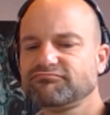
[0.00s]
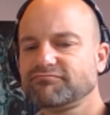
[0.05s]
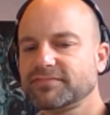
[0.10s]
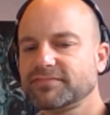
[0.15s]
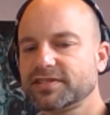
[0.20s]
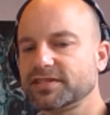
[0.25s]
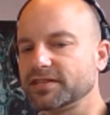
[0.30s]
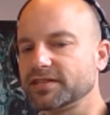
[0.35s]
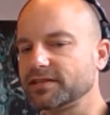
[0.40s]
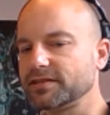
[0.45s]

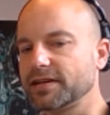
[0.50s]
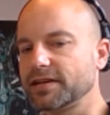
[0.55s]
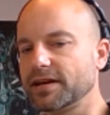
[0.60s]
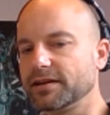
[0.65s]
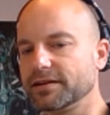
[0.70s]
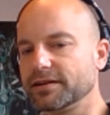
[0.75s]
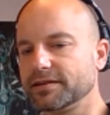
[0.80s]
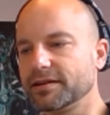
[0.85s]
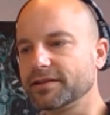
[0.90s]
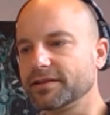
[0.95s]
just
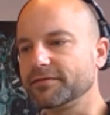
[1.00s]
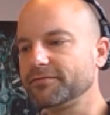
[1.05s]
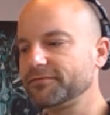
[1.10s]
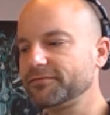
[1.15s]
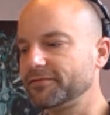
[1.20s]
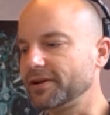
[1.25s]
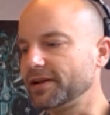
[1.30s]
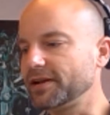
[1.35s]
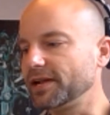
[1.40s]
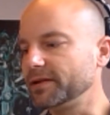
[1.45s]
adding another
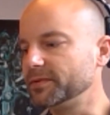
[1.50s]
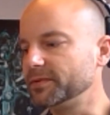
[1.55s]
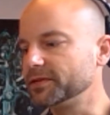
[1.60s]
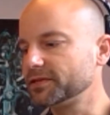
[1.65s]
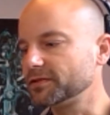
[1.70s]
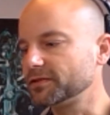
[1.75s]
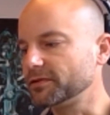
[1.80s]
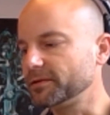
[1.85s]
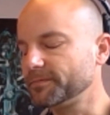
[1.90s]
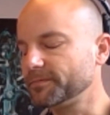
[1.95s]
fun element
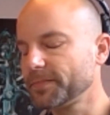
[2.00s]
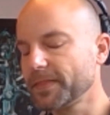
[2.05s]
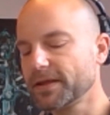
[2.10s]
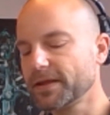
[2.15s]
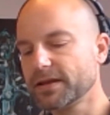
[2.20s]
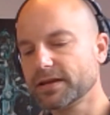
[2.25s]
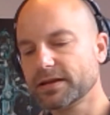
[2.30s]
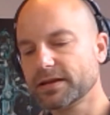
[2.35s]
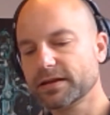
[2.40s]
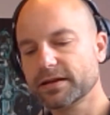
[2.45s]
to it.
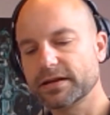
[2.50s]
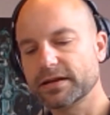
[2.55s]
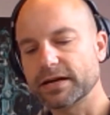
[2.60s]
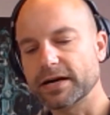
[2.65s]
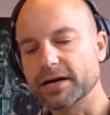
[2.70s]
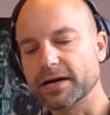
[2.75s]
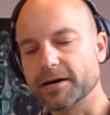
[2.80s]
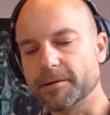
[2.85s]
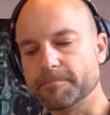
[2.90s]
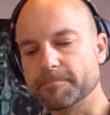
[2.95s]

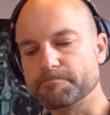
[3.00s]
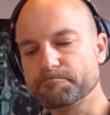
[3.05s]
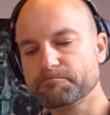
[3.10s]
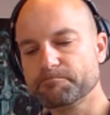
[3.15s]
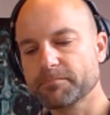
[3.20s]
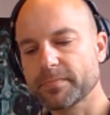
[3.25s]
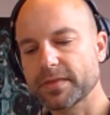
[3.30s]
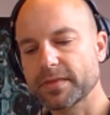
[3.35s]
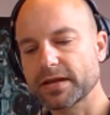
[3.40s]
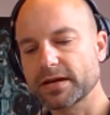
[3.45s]
Um,
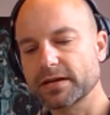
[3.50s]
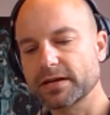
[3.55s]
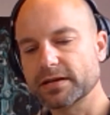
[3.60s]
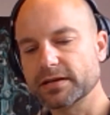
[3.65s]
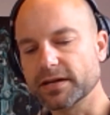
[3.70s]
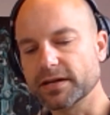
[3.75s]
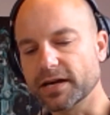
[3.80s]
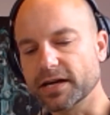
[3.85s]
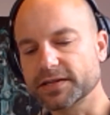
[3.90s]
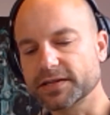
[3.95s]

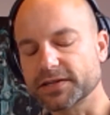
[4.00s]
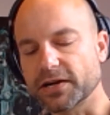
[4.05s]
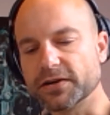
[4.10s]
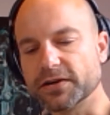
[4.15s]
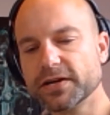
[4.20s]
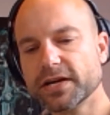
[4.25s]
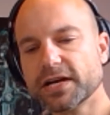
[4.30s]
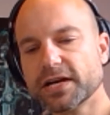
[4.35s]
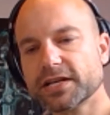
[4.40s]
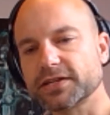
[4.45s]
yeah, so
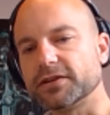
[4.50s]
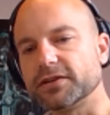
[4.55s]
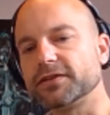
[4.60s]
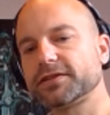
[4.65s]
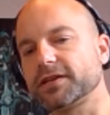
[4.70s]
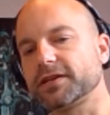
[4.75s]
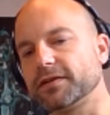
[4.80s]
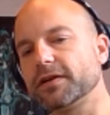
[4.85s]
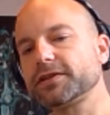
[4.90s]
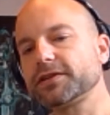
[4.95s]

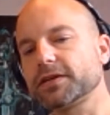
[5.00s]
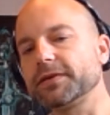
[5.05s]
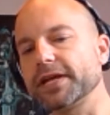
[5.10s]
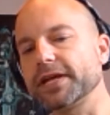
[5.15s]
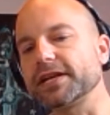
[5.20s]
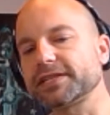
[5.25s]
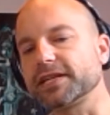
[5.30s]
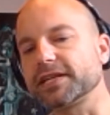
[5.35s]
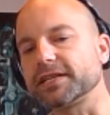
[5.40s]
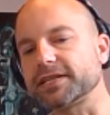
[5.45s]
in
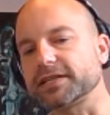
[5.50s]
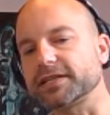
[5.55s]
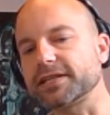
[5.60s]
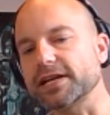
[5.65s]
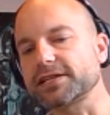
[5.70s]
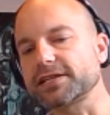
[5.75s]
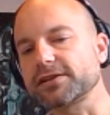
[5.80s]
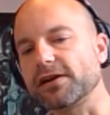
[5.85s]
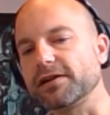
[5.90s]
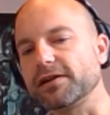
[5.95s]
that sense,
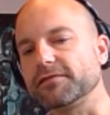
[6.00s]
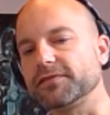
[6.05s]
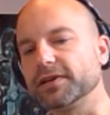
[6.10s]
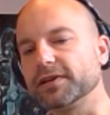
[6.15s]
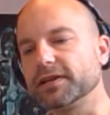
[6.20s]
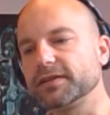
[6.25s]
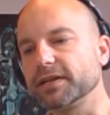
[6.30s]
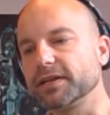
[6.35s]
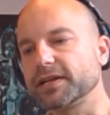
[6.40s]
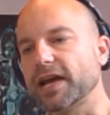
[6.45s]
that's kind of
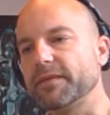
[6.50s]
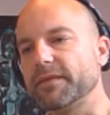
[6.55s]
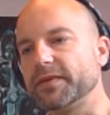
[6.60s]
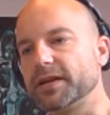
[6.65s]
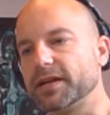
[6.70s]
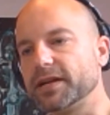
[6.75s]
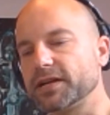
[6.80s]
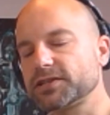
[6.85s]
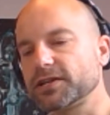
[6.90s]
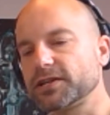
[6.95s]
the game in
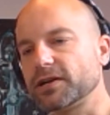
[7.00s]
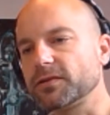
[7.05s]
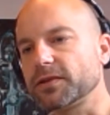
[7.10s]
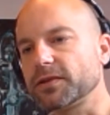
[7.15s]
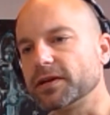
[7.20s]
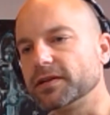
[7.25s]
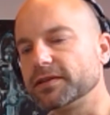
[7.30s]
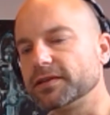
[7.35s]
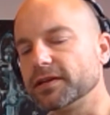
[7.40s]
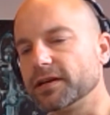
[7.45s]
a nutshell.
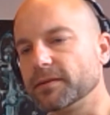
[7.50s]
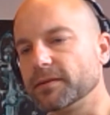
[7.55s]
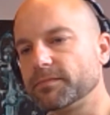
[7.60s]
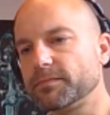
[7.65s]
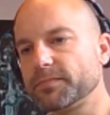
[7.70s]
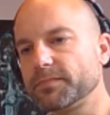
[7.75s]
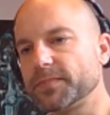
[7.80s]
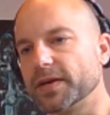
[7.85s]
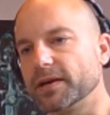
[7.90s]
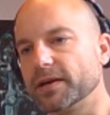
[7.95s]

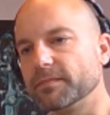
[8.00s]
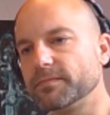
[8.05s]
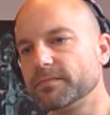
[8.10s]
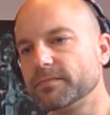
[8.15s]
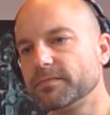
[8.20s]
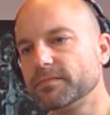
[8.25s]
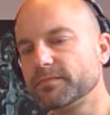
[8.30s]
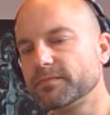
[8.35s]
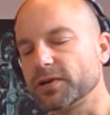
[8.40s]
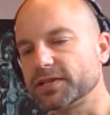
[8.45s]
The
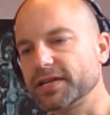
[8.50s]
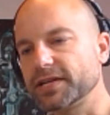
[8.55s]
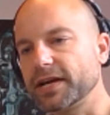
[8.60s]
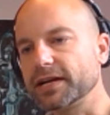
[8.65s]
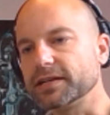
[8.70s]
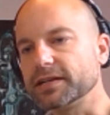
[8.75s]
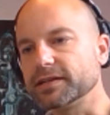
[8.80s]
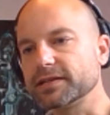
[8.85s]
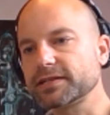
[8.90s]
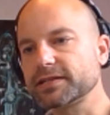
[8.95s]

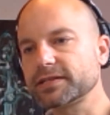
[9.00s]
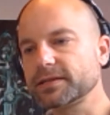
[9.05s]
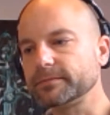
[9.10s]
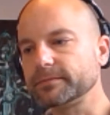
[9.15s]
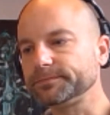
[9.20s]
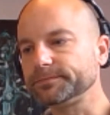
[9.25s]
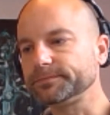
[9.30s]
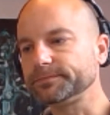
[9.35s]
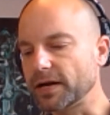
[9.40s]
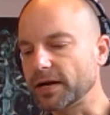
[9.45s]
protagonist,
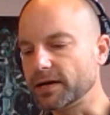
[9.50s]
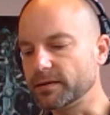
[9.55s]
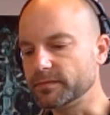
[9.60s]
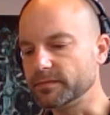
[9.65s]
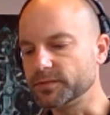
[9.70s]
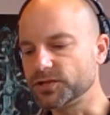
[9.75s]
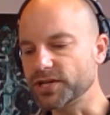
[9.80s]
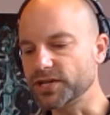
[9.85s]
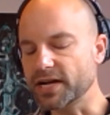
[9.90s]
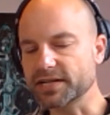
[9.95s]

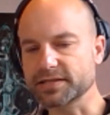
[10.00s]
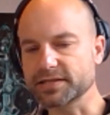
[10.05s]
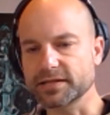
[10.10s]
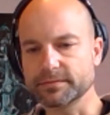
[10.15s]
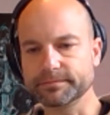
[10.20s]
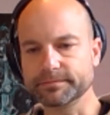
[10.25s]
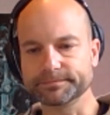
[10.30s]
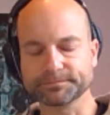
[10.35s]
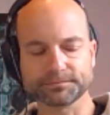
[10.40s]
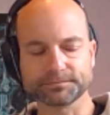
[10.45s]

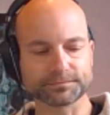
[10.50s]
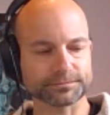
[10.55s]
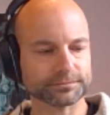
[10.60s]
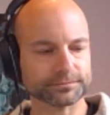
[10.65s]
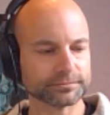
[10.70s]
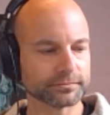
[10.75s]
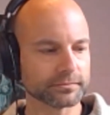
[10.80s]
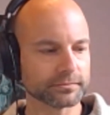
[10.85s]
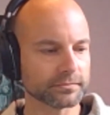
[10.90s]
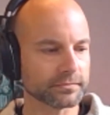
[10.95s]
Jackson,
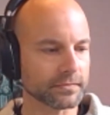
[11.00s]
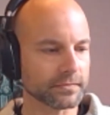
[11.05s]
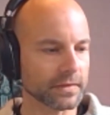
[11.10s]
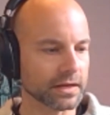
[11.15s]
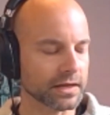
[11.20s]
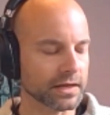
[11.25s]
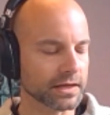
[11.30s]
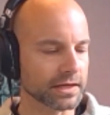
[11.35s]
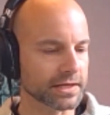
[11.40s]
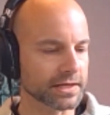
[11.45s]

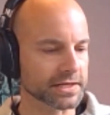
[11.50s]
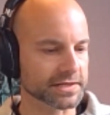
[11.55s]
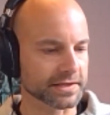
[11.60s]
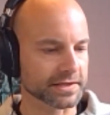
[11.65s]
that's the